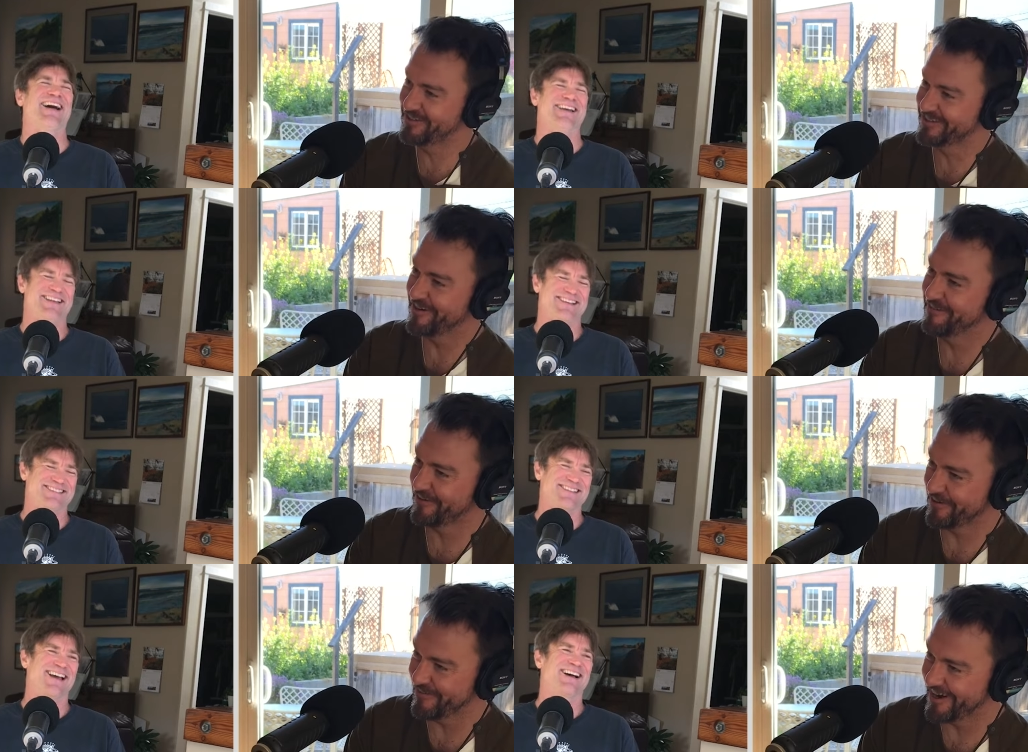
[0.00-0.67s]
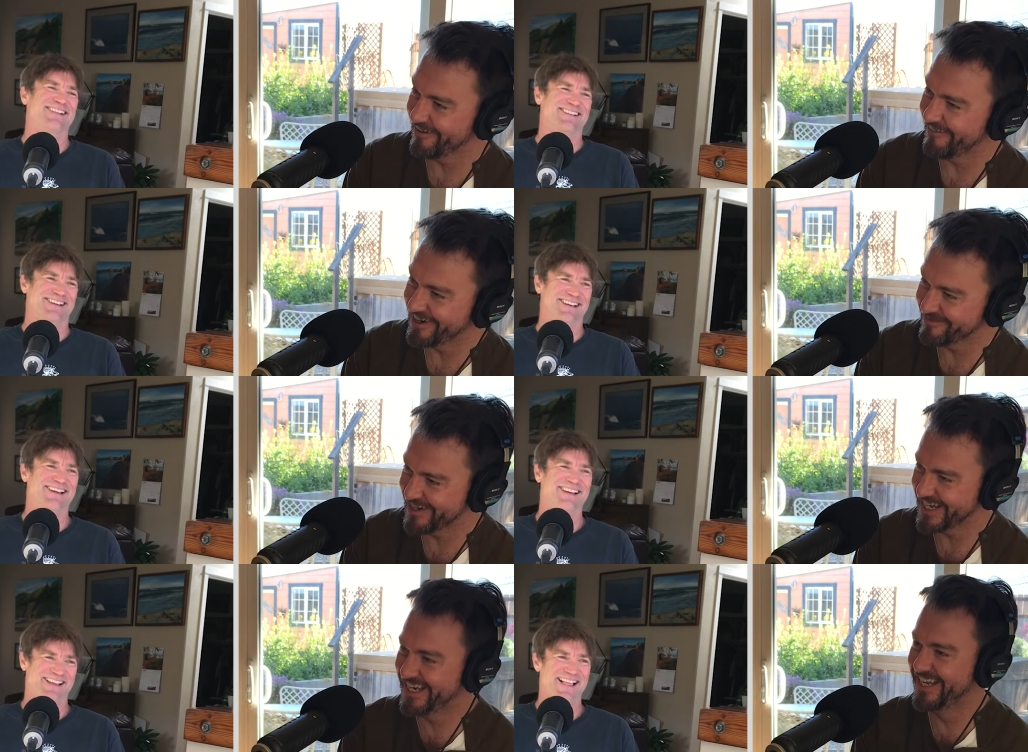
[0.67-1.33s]
Speaker 1: surf exactly. career would
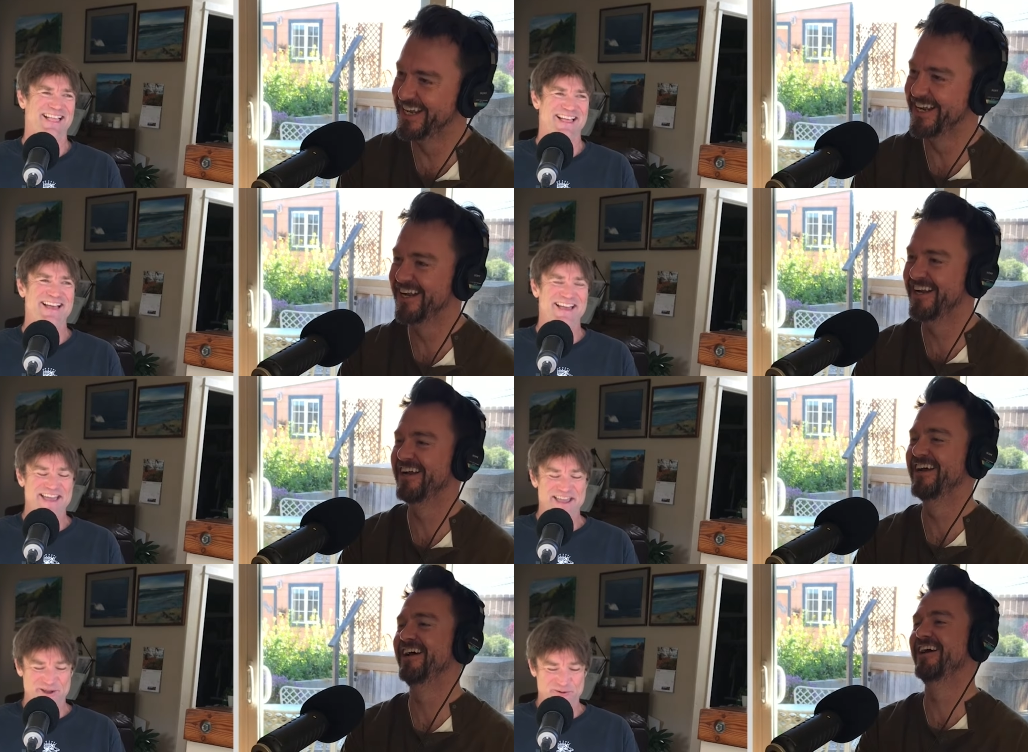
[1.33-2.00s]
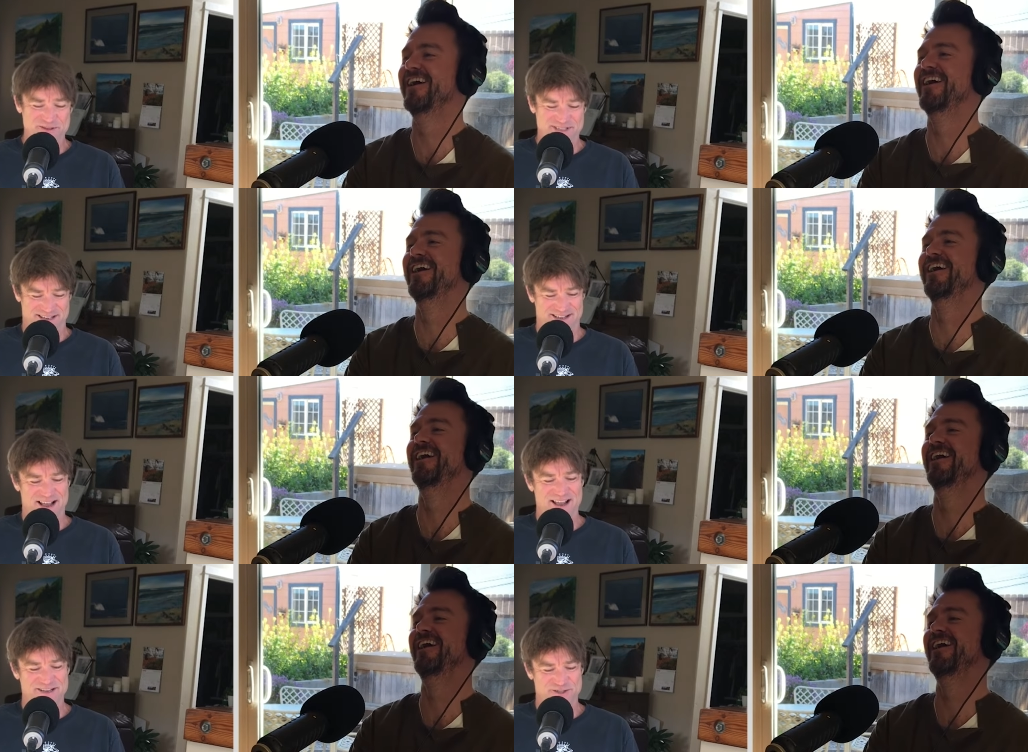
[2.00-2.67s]
have been
Speaker 2: it was
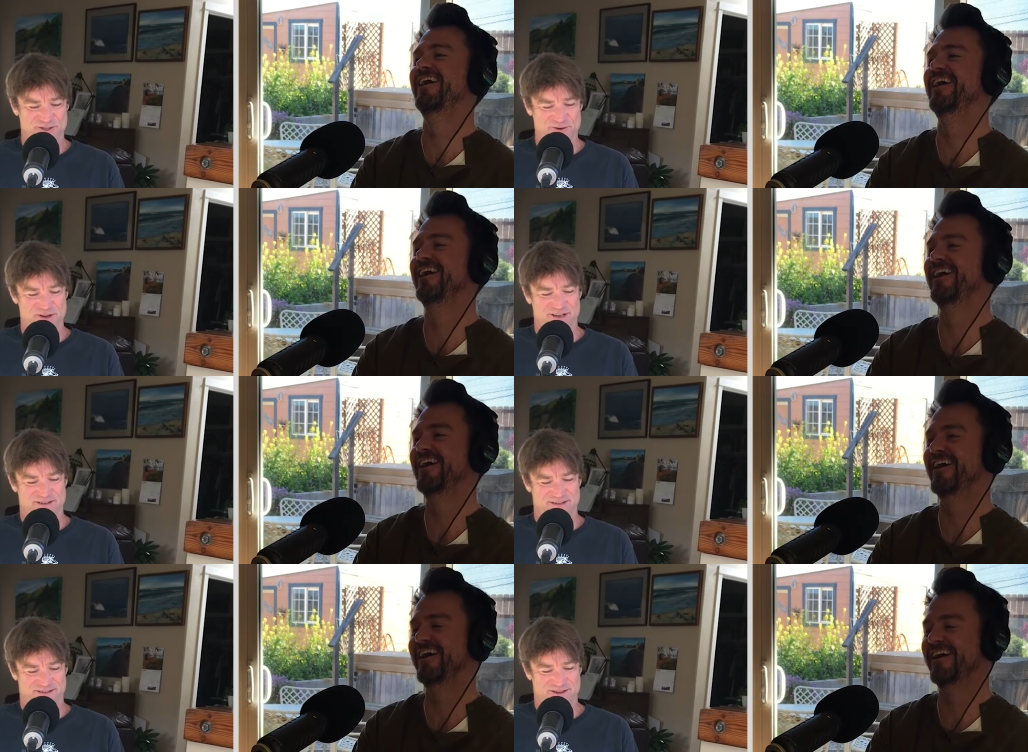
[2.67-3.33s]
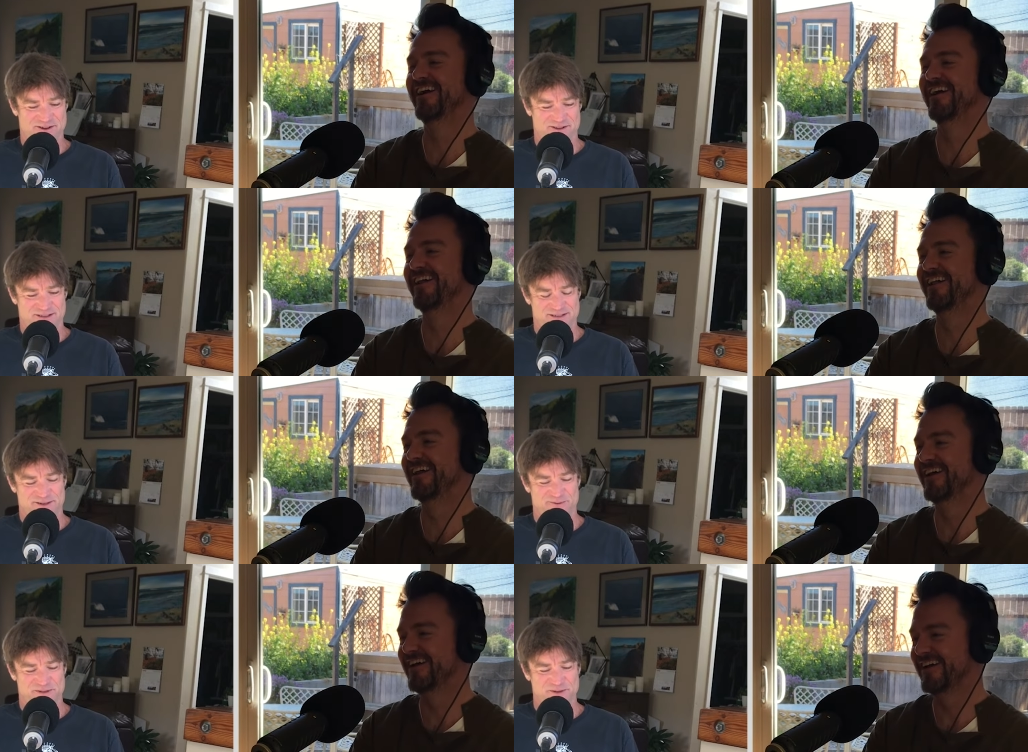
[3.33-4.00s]
i enjoyed
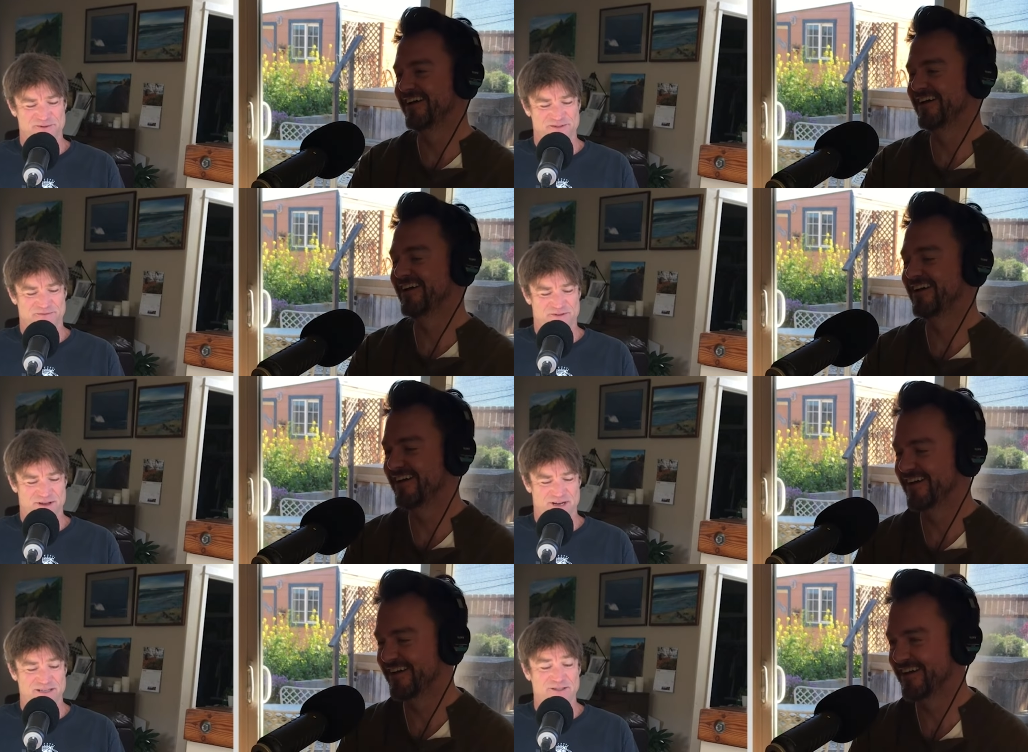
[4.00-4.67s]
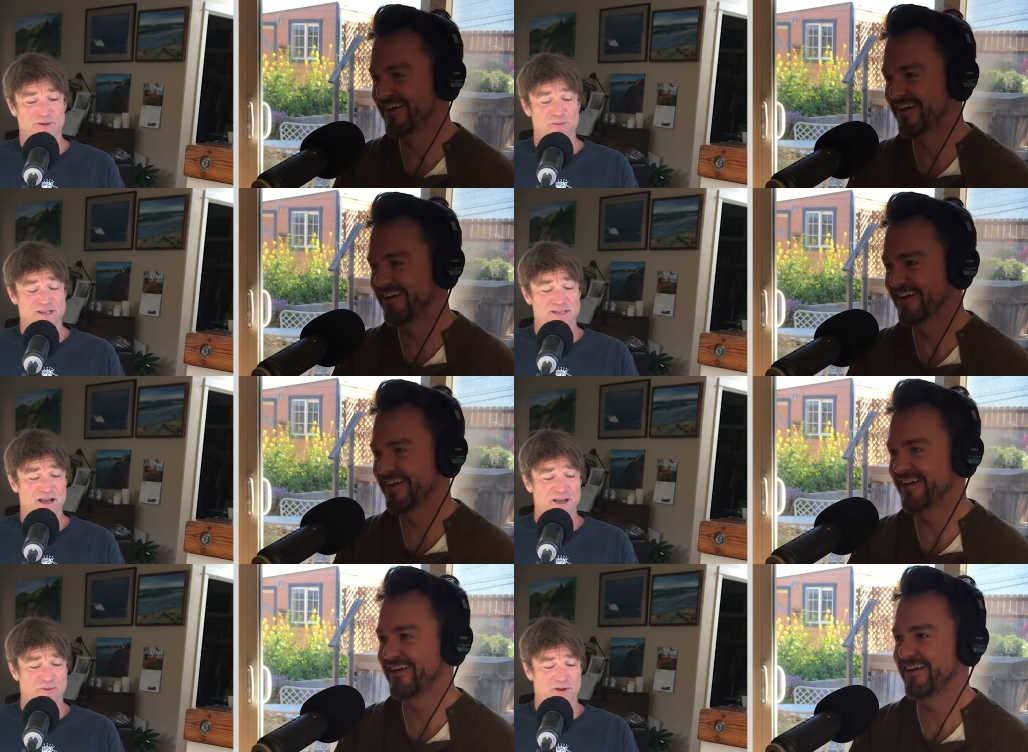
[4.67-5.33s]
college it, it was fun i took my
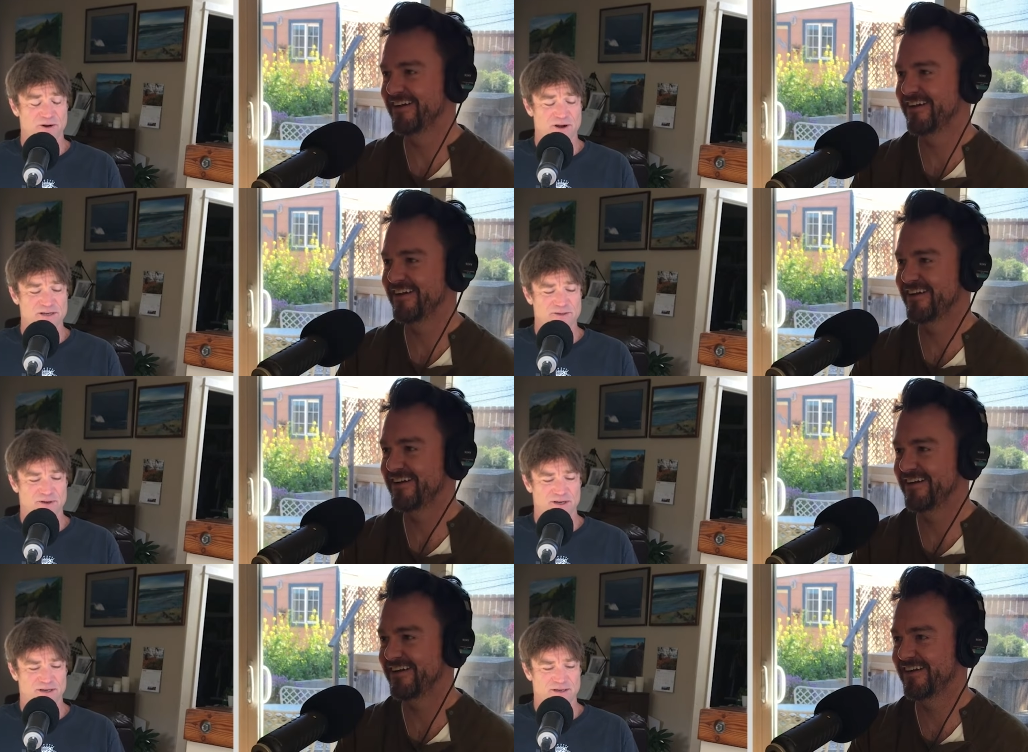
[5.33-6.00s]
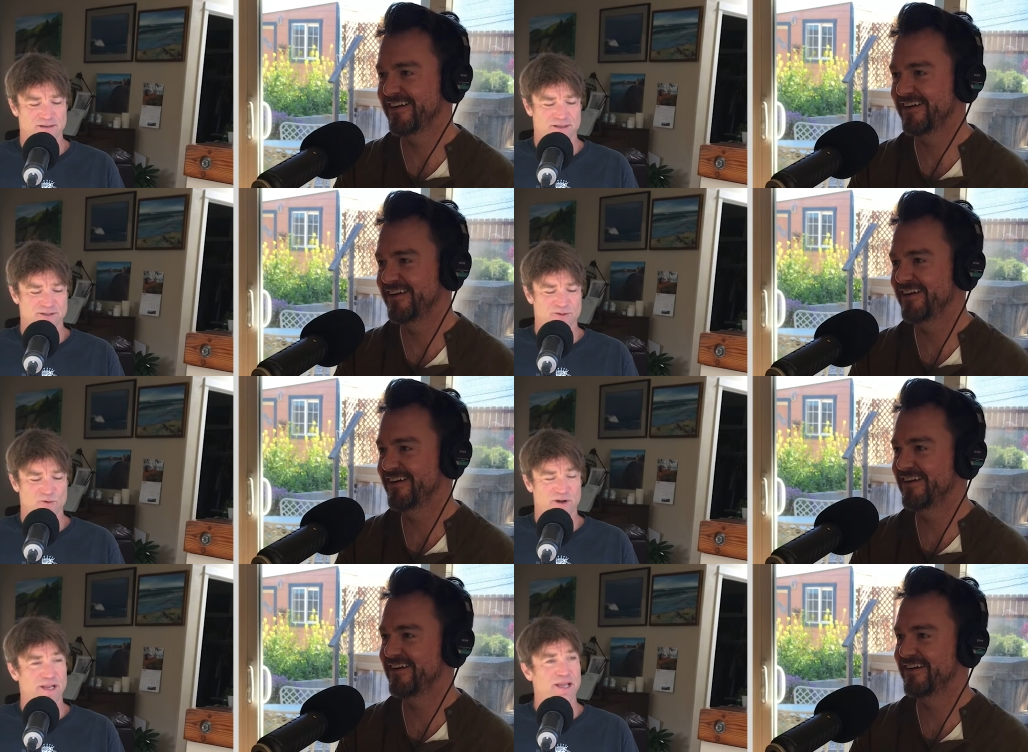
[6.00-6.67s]
time i graduated at like
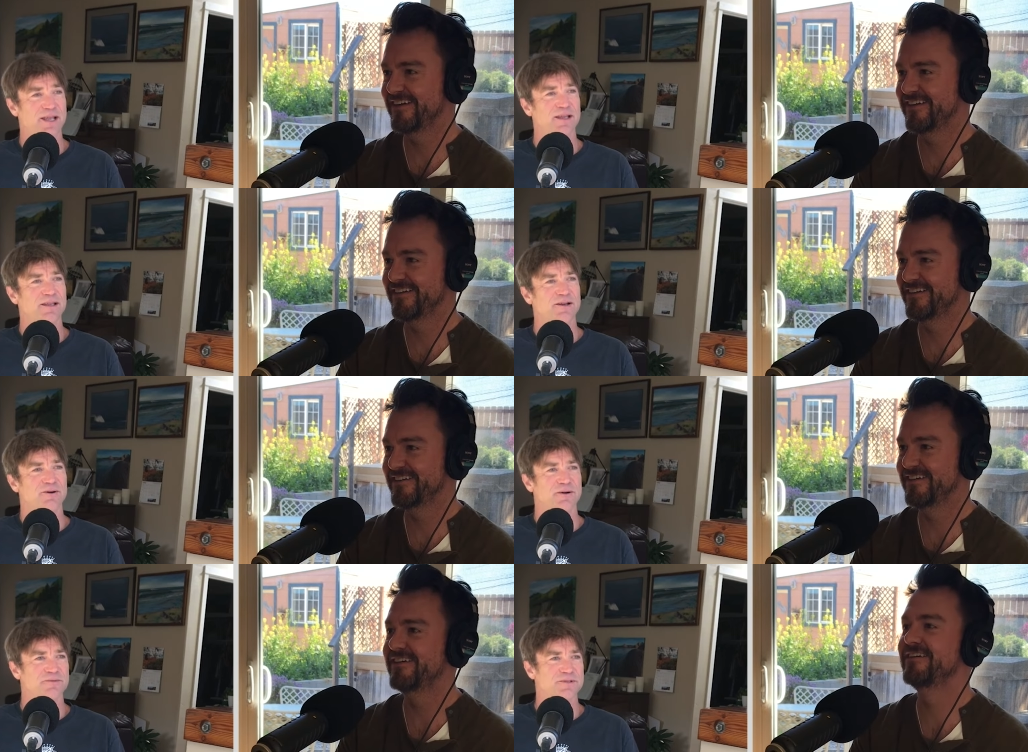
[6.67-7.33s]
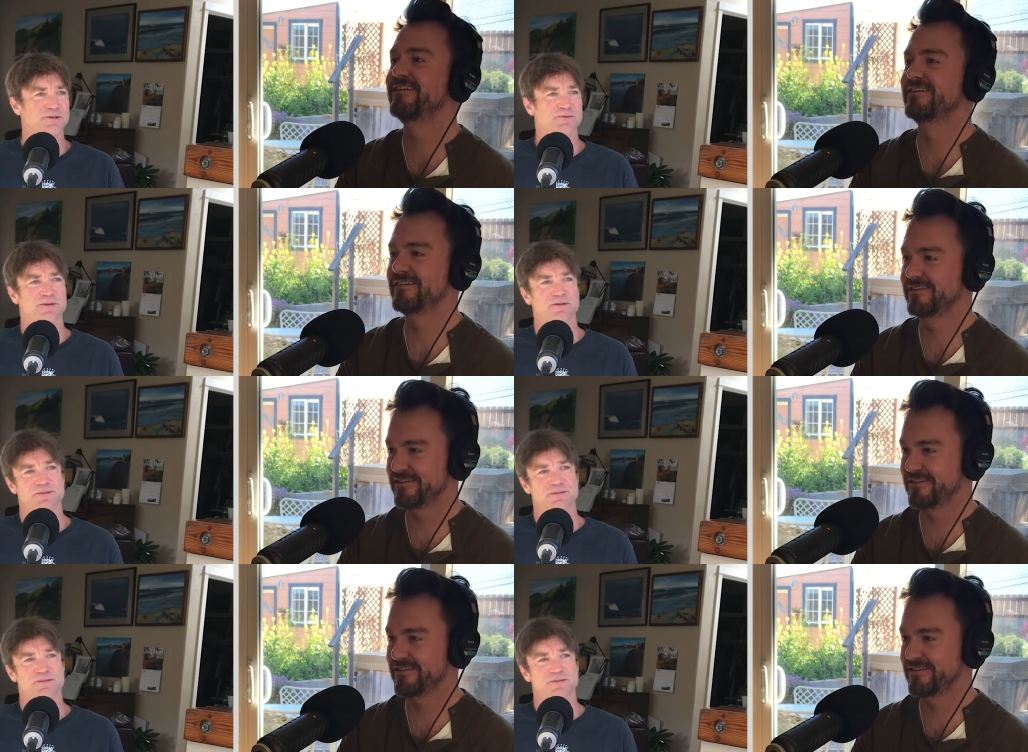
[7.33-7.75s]
28 you know i would do a